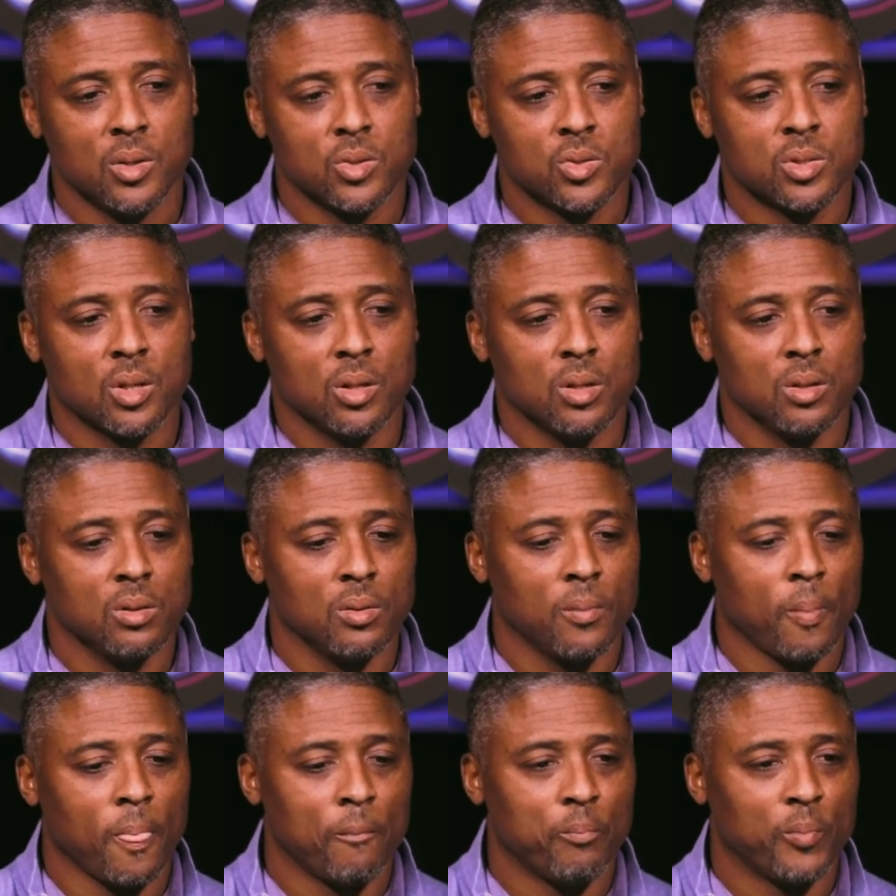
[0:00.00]

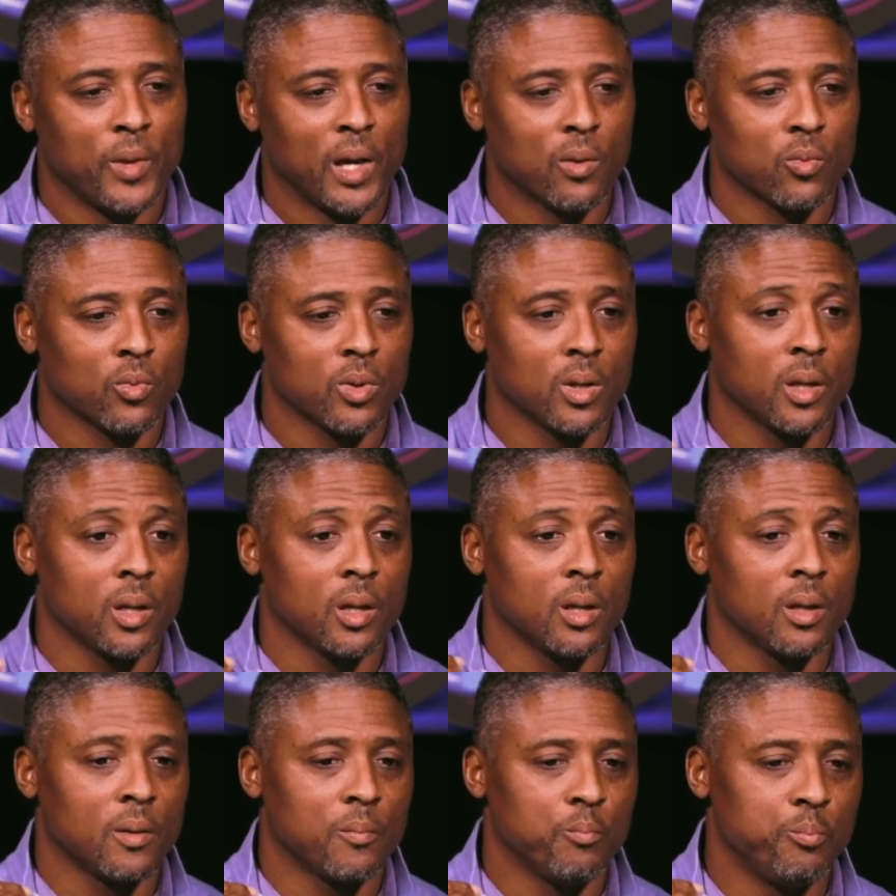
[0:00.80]
So that
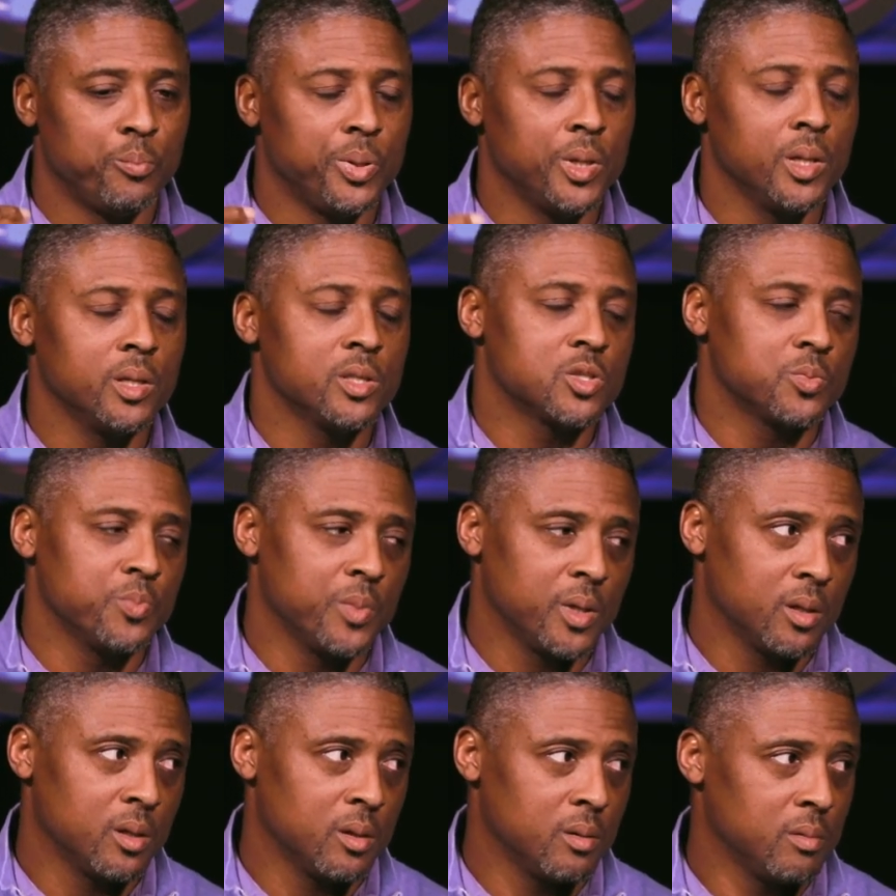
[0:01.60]
really pushed
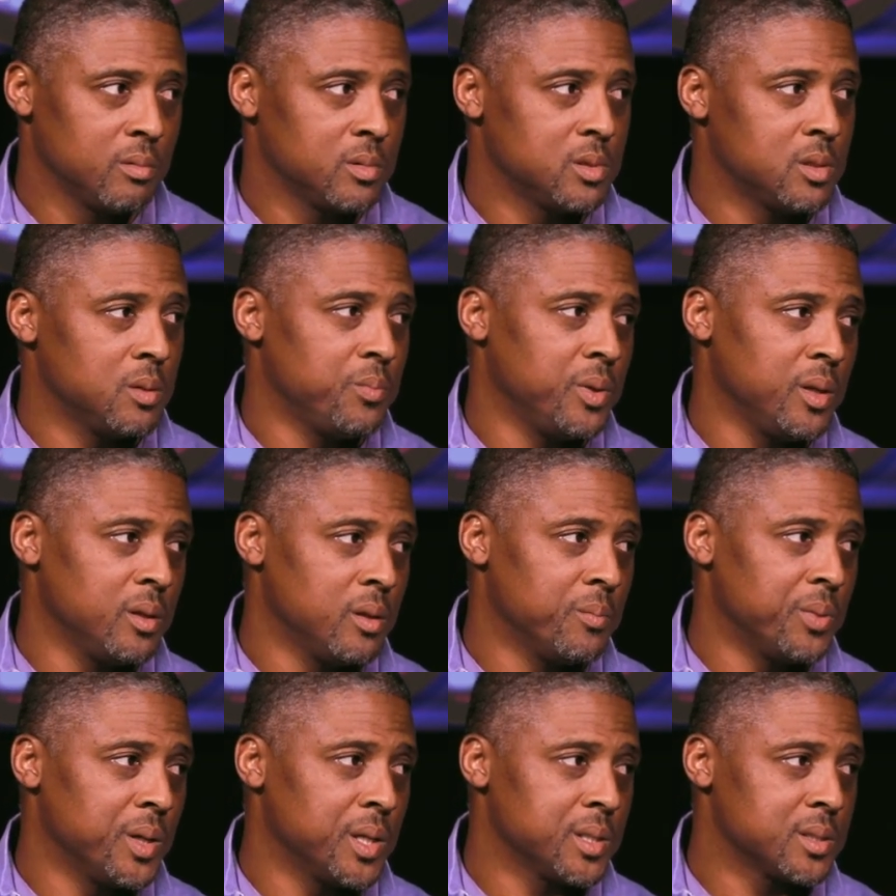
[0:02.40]
me to be
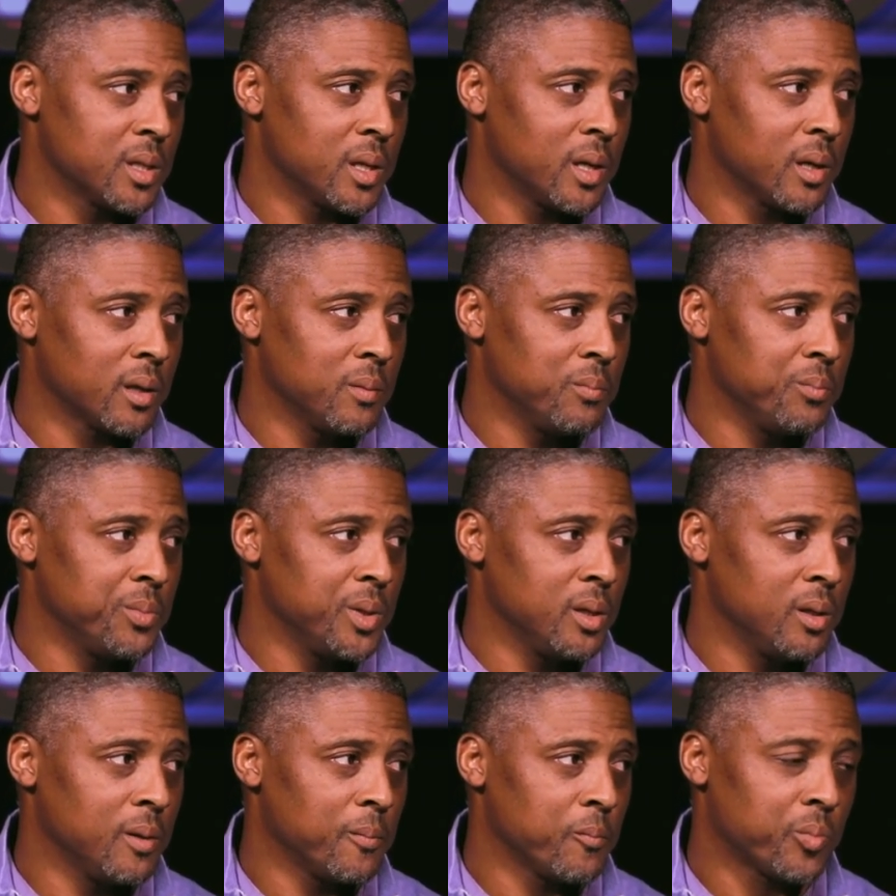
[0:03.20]
the best that I can
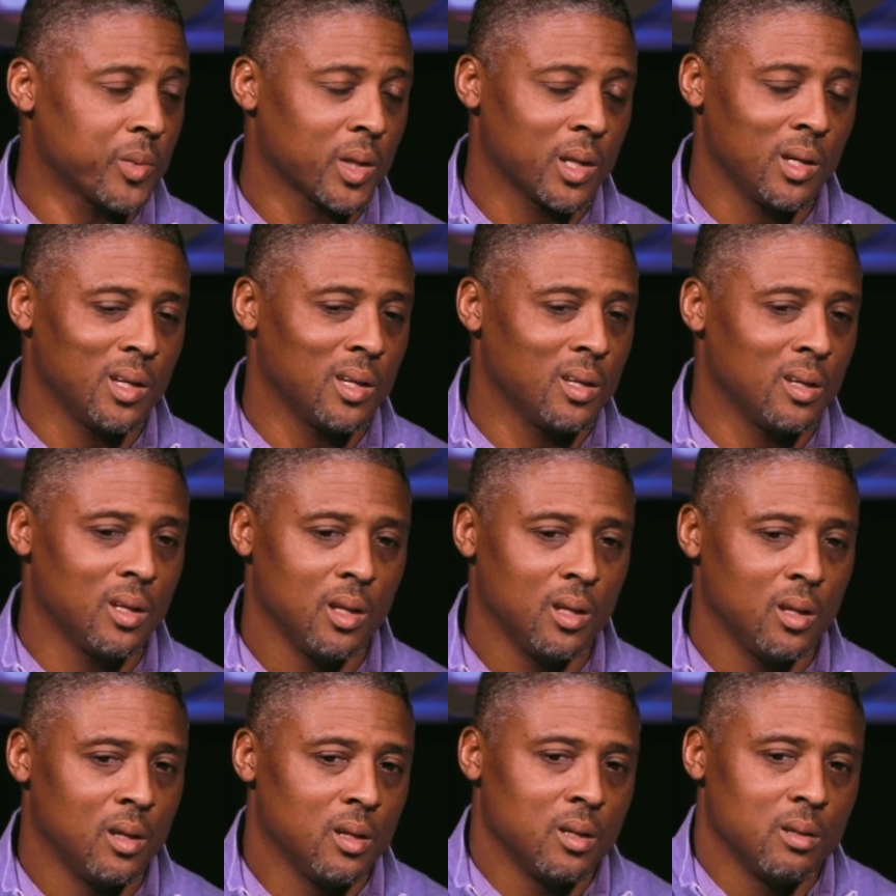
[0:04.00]
be. And
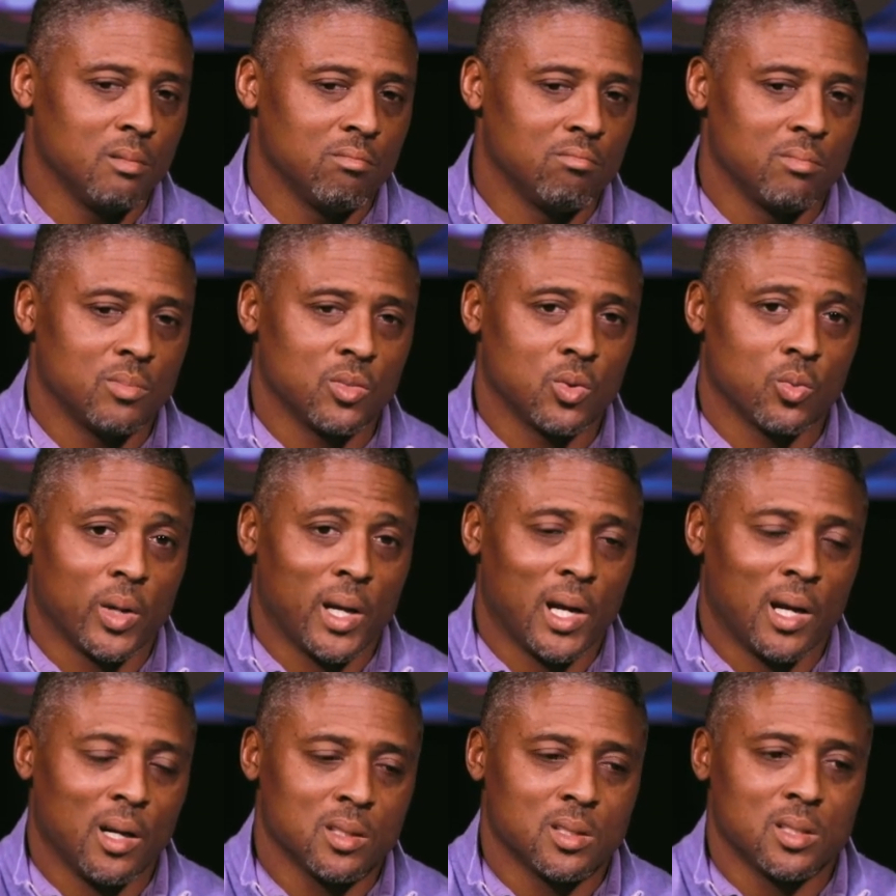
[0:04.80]
the
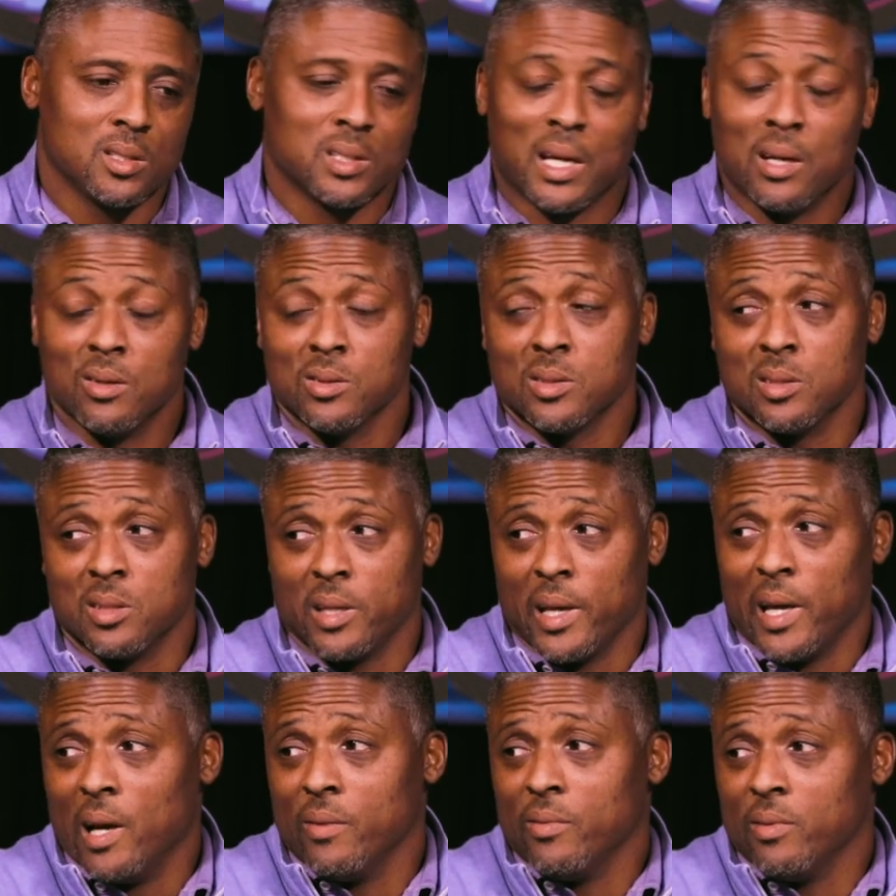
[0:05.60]
reality is I was
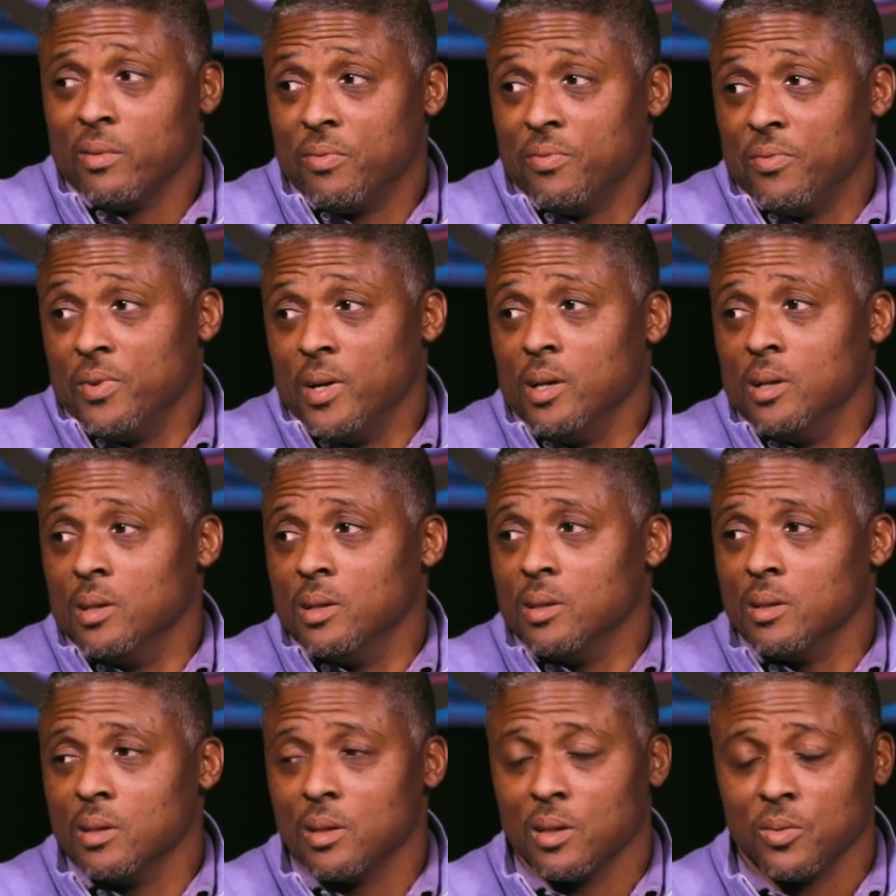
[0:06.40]
just having
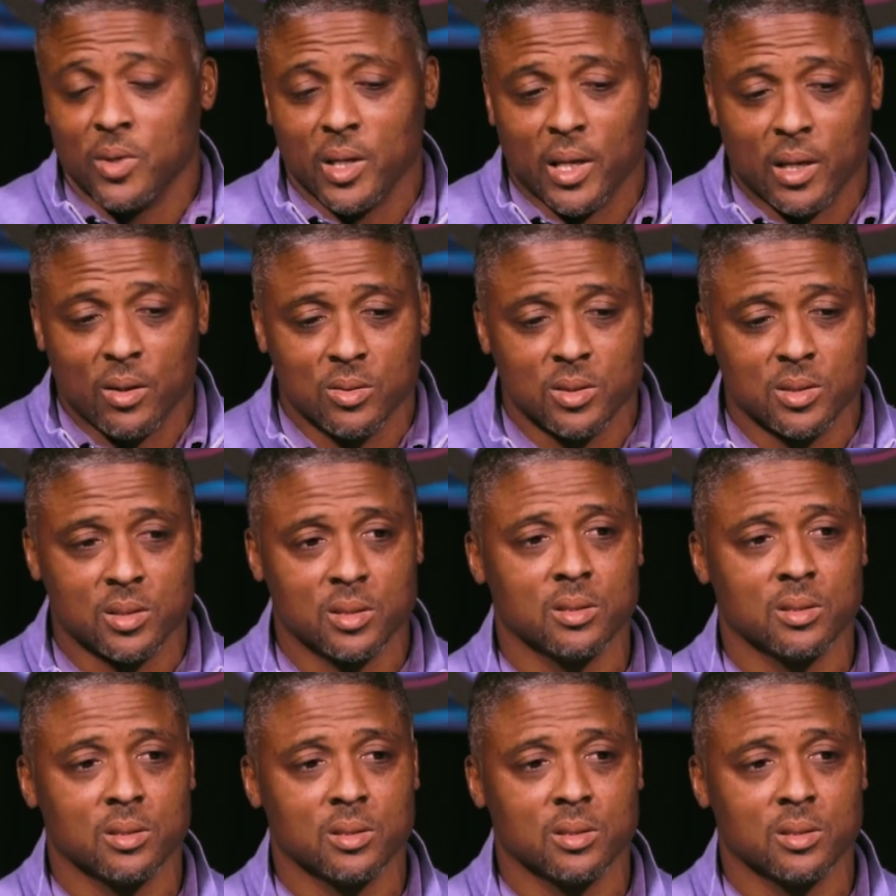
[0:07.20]
fun. I mean, yeah. I